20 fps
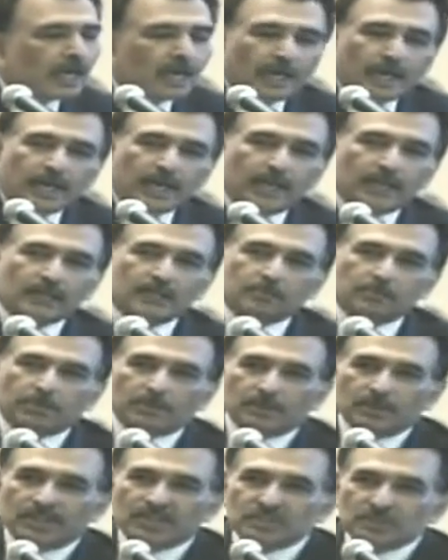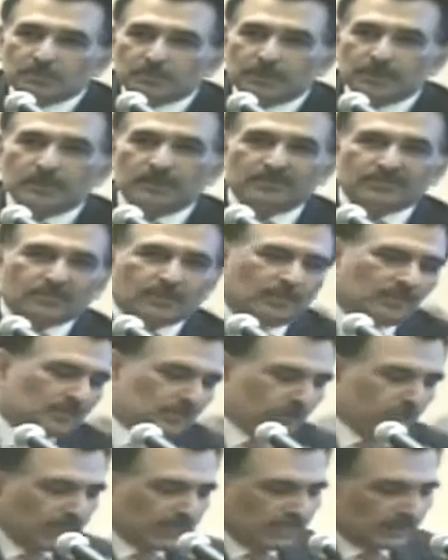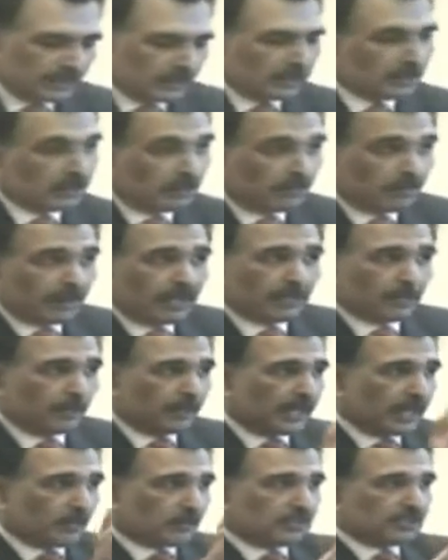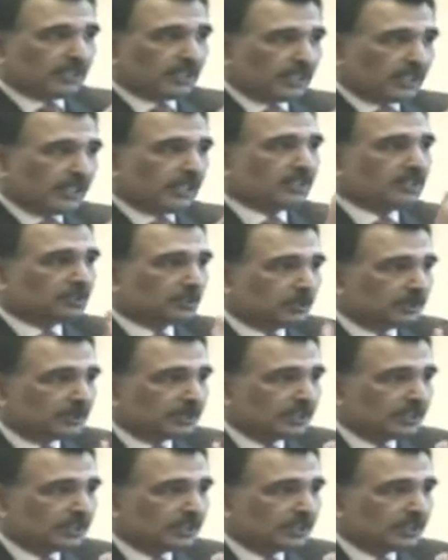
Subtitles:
And the policeman, of course, by the way, I was sitting next to a